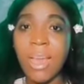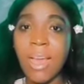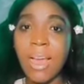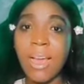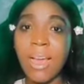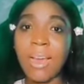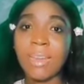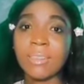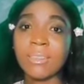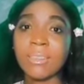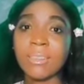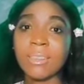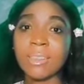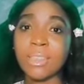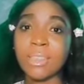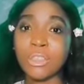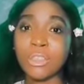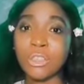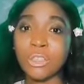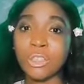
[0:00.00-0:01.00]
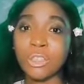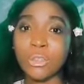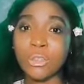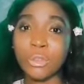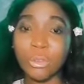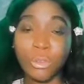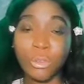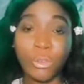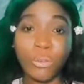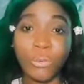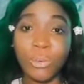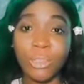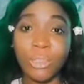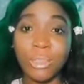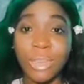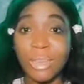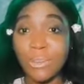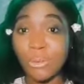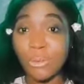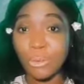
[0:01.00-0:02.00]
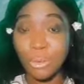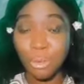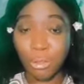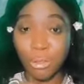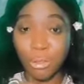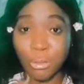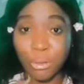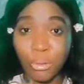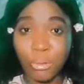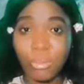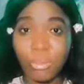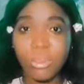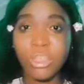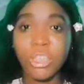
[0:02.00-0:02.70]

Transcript: And those of us that you don't know,